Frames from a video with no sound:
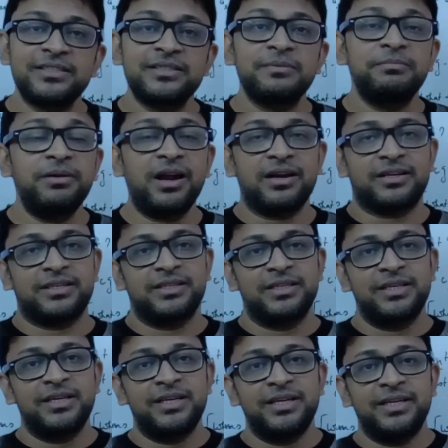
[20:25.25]
But
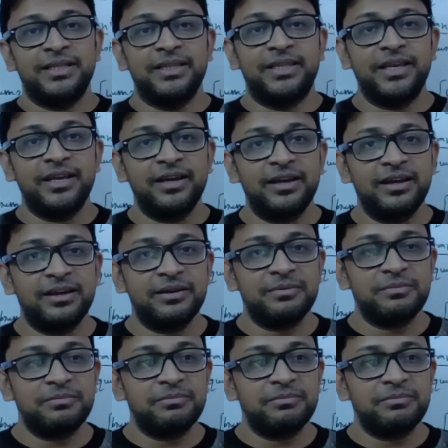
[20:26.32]
there